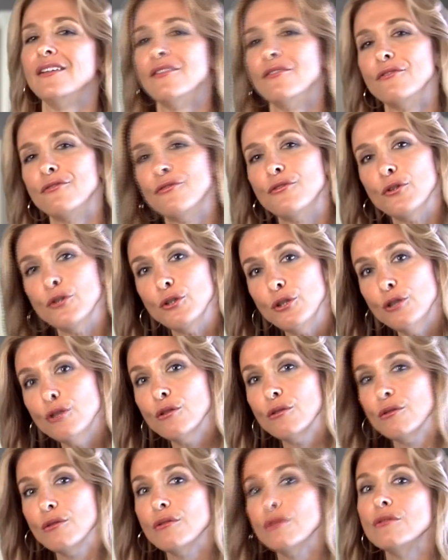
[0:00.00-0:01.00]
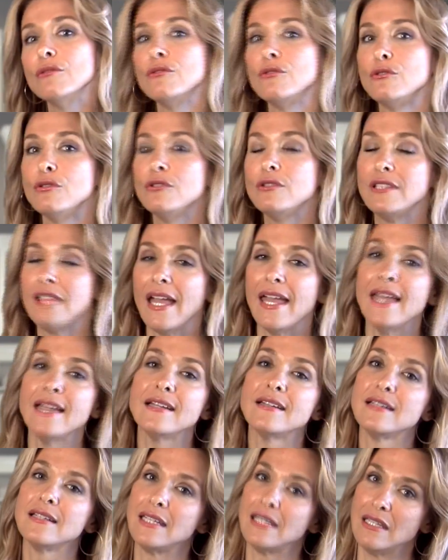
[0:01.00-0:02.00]
for you to
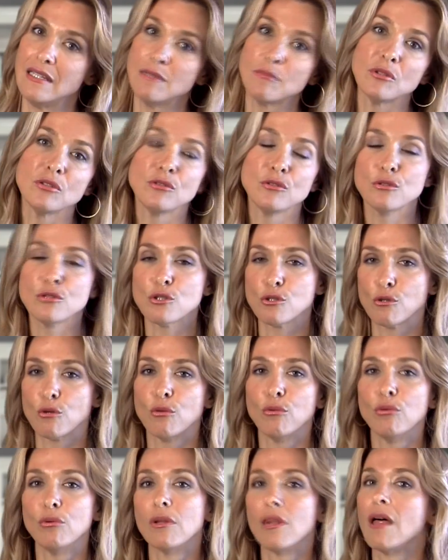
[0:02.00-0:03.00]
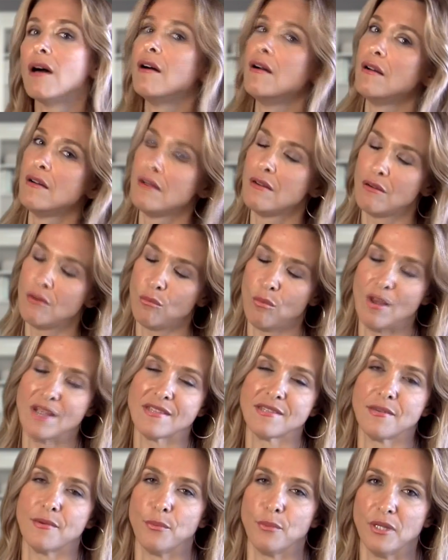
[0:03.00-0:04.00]
take him to school
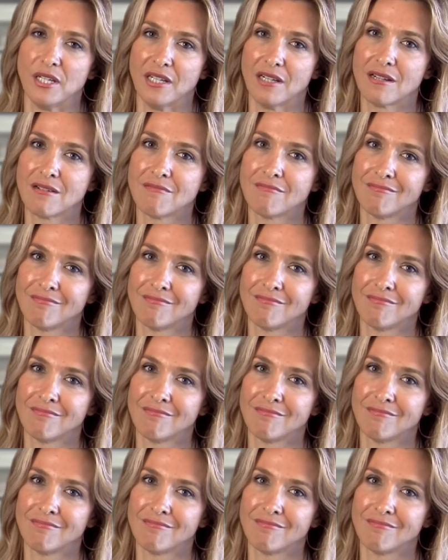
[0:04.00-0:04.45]
once a week.